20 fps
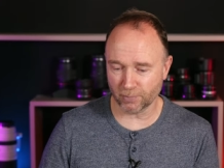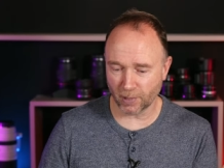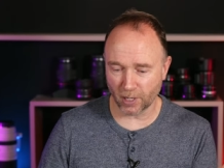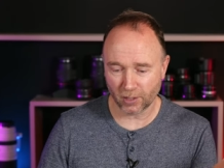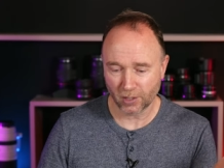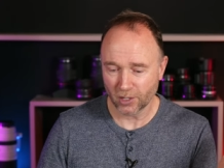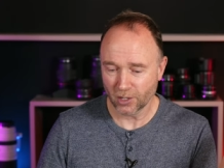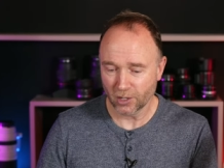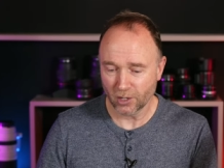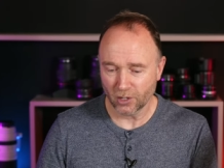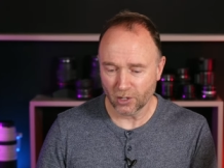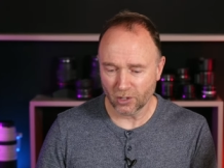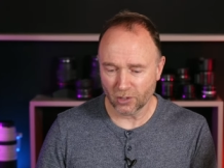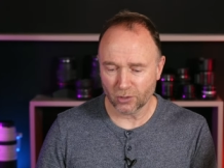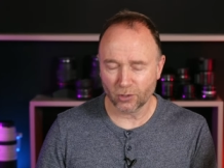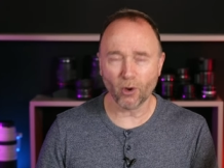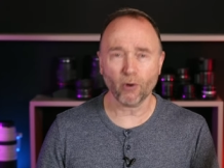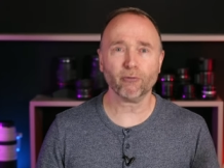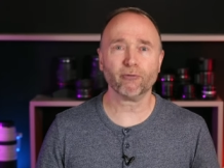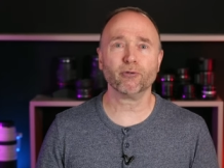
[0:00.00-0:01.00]
But
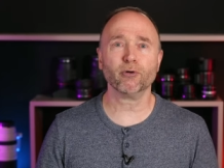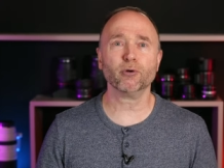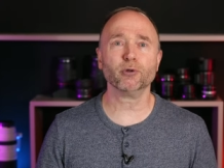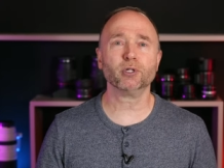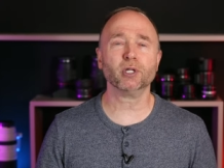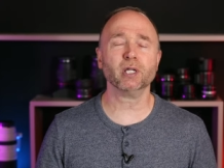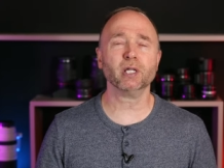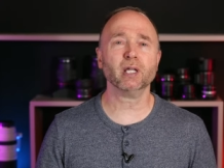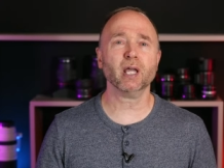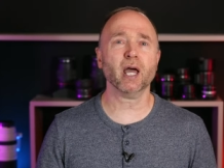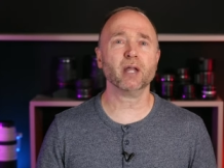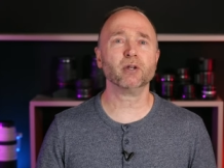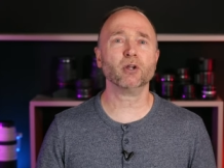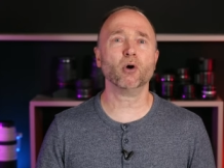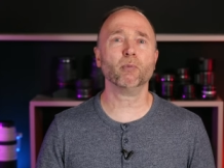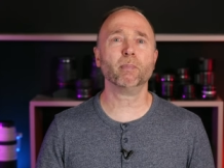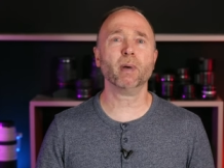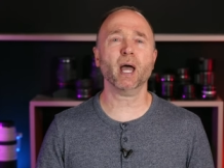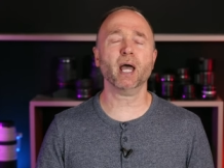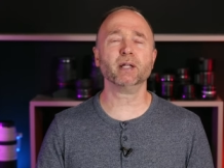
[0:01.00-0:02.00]
no Fuji and
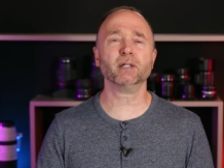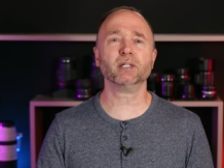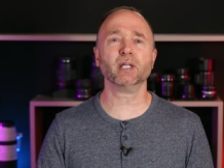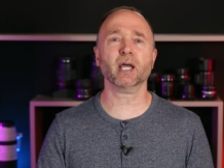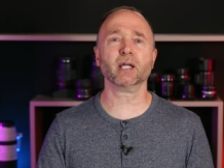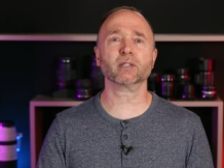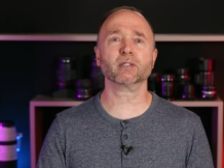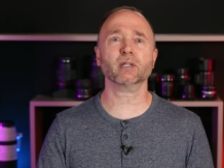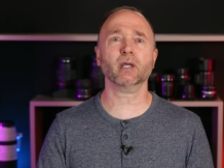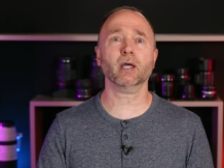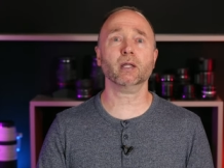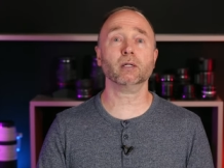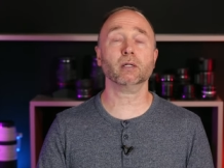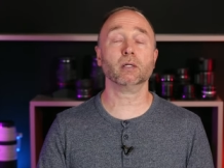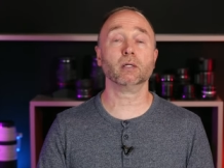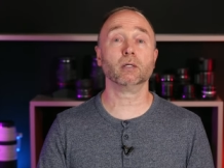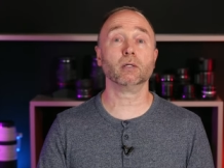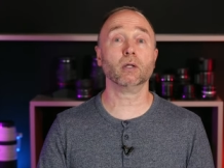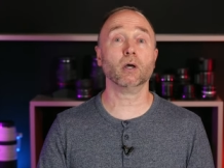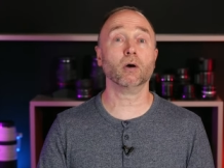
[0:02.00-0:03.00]
no Pentax
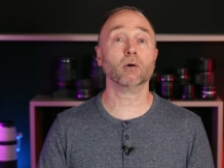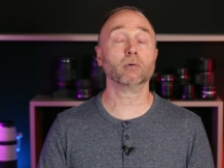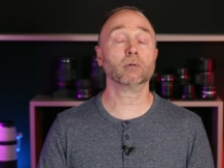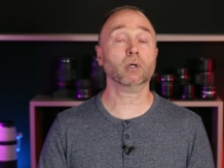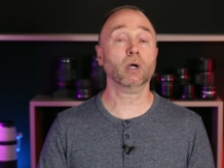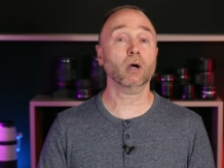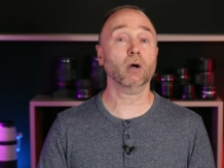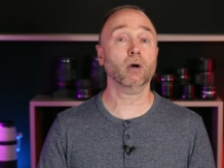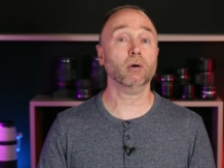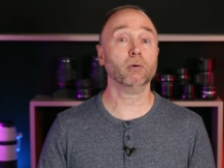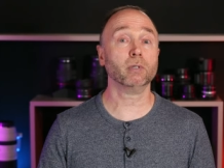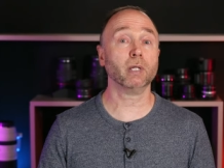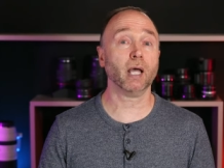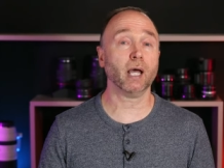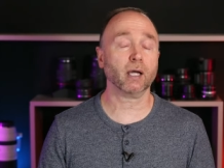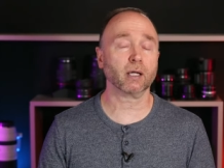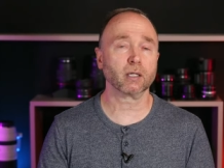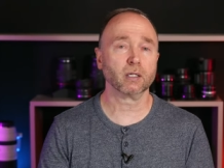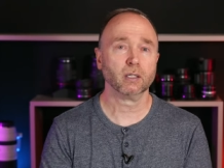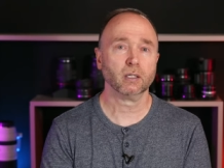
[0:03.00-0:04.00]
and no
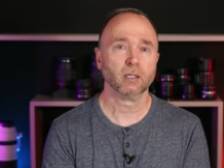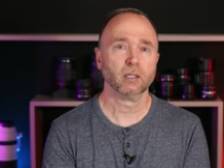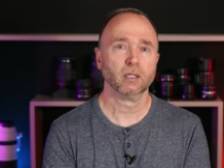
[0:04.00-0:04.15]
Kodak.